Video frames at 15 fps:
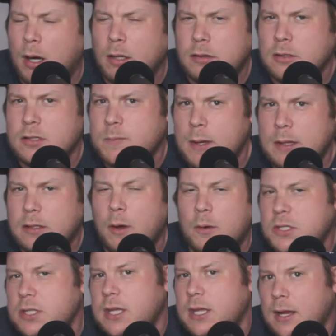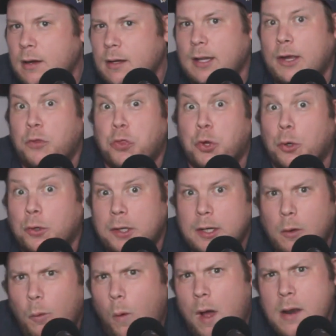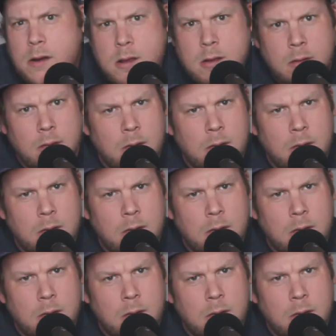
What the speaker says: Arthur Smith coach of the year at like 30-1?